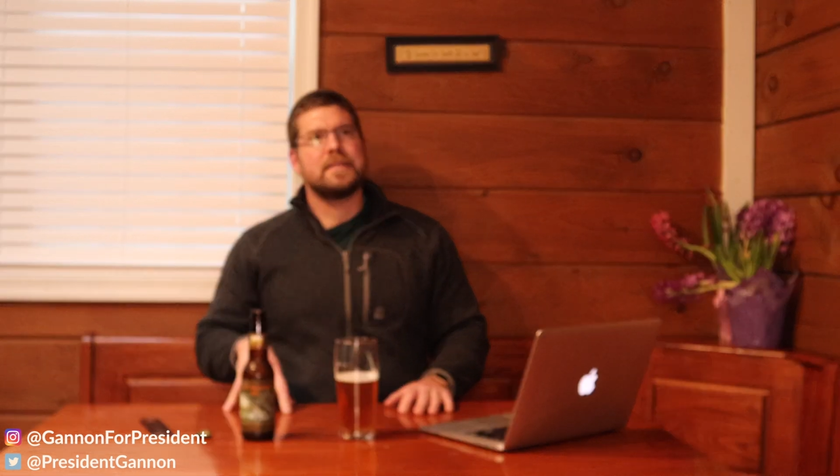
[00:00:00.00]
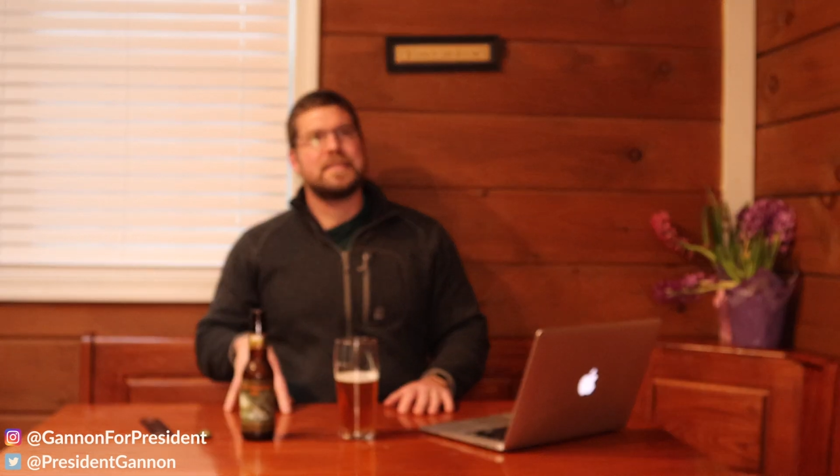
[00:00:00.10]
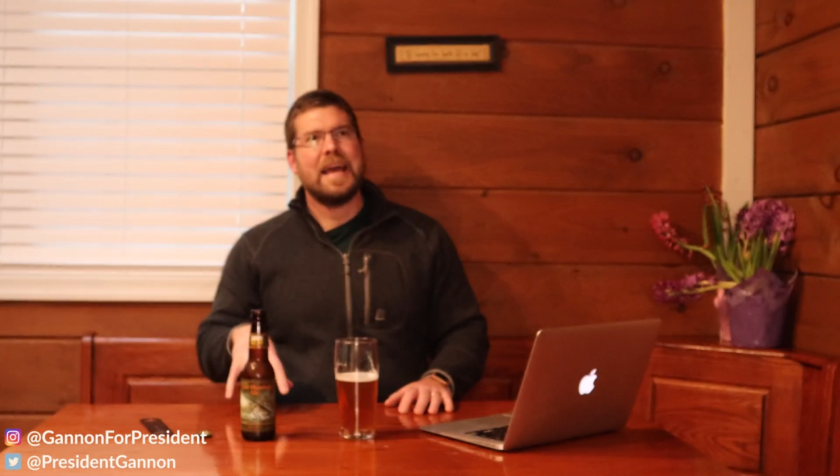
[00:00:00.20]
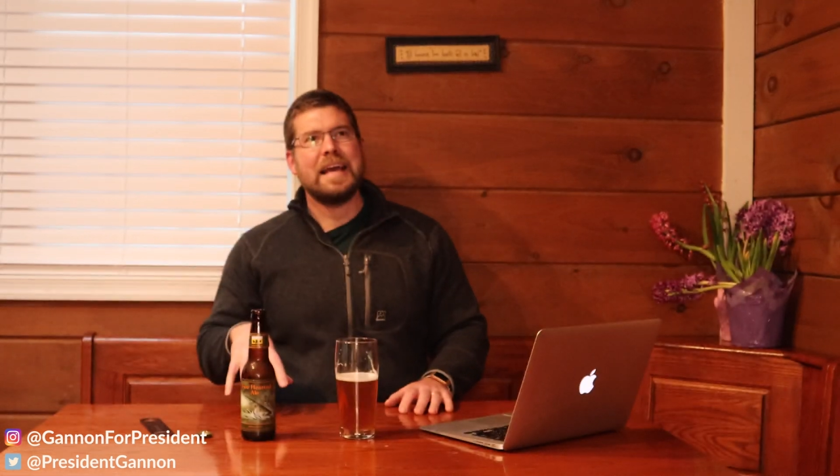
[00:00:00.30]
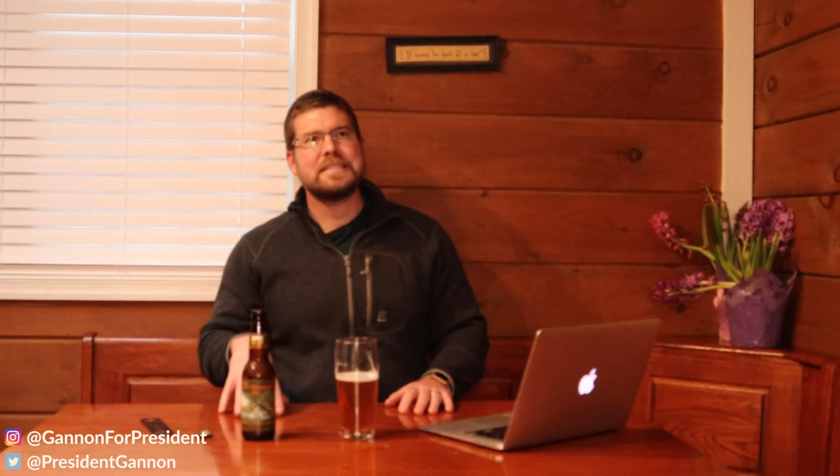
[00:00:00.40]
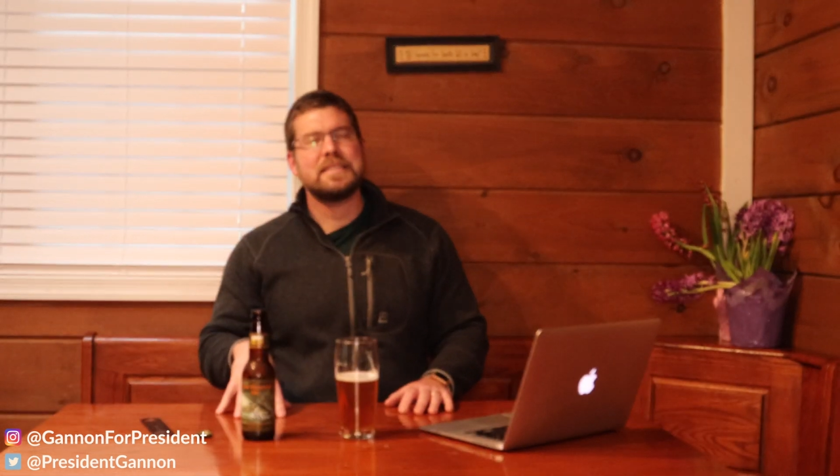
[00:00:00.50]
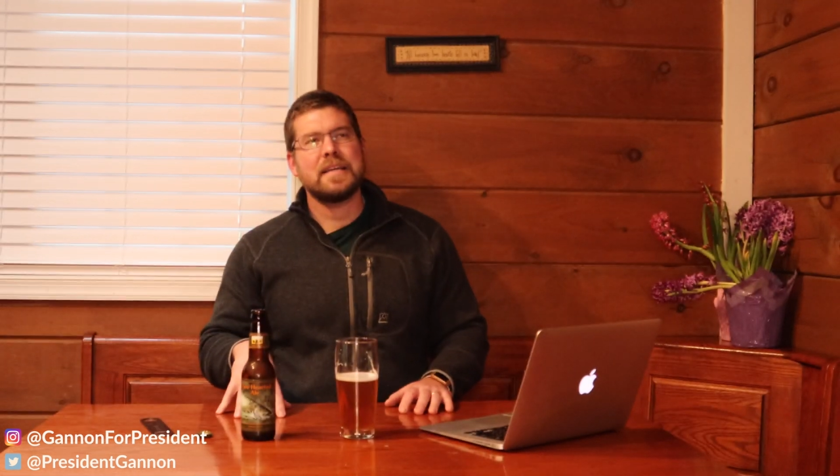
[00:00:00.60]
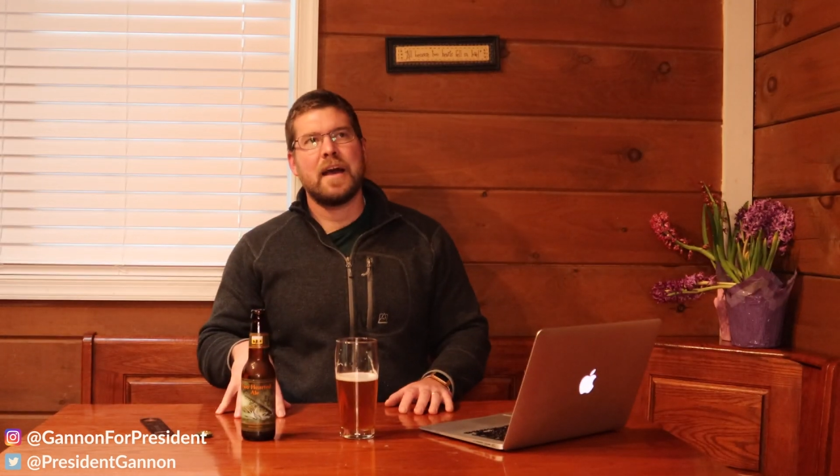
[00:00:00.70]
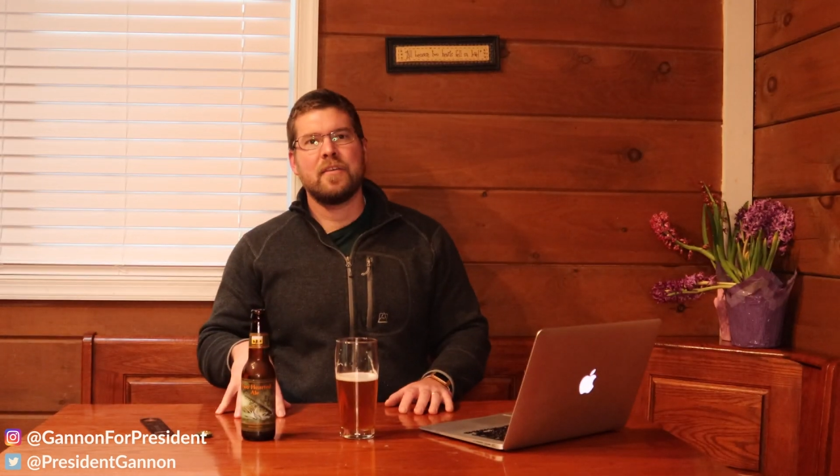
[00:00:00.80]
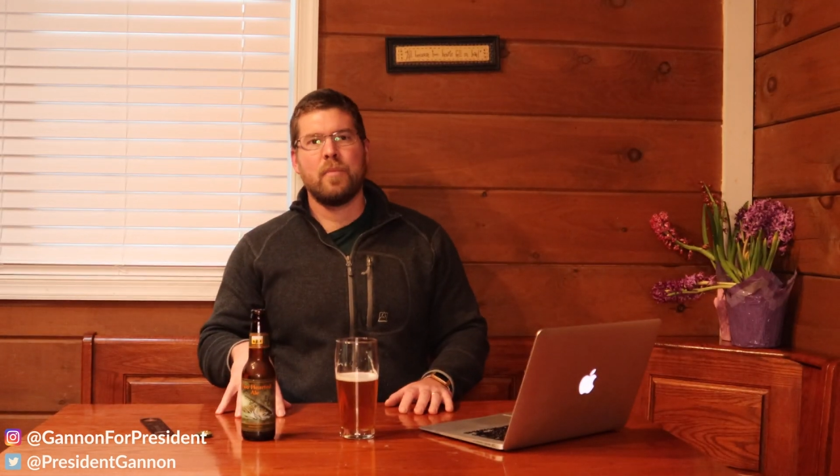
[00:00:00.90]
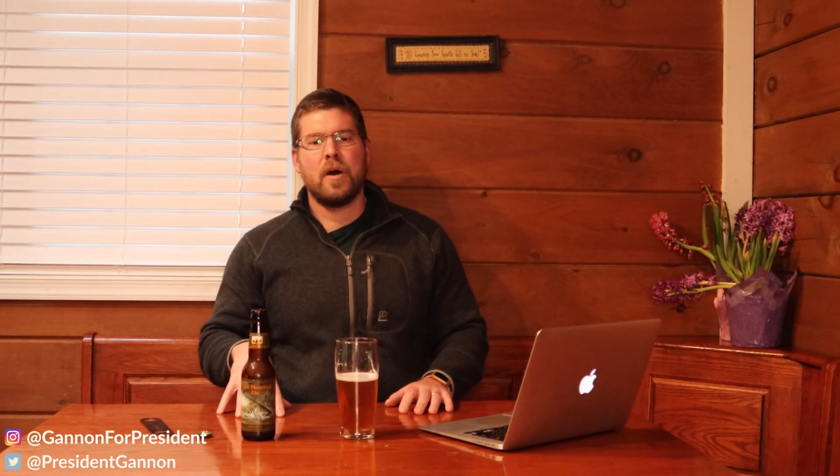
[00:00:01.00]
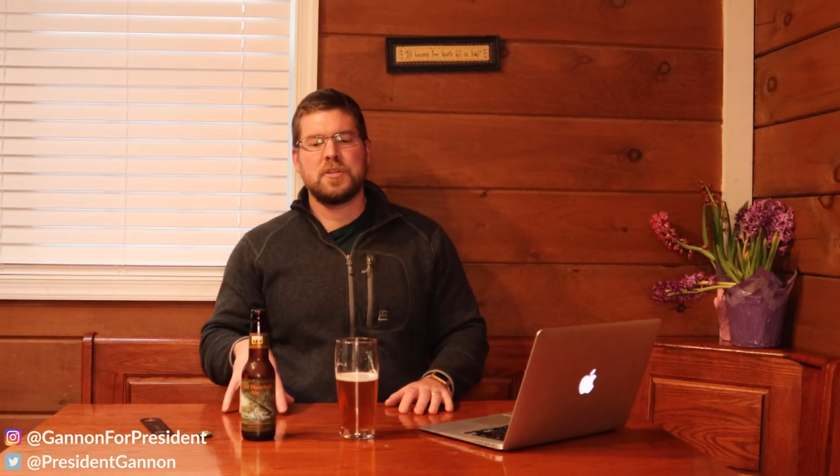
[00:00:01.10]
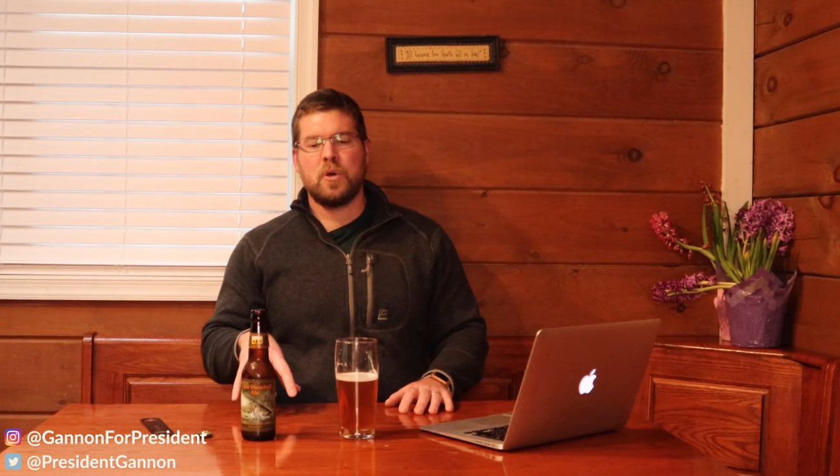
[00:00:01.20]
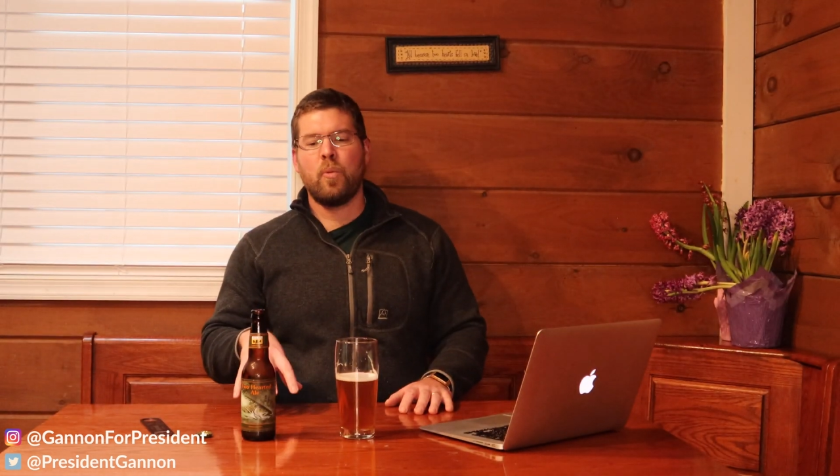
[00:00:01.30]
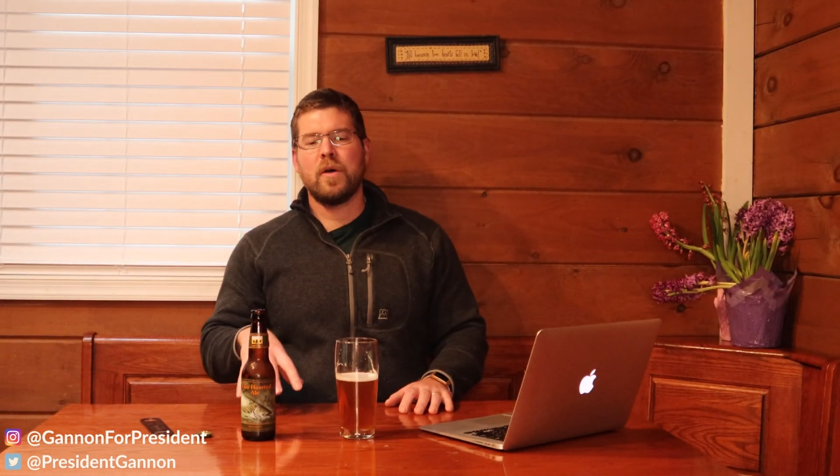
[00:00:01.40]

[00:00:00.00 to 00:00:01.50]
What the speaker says: tasting as much, or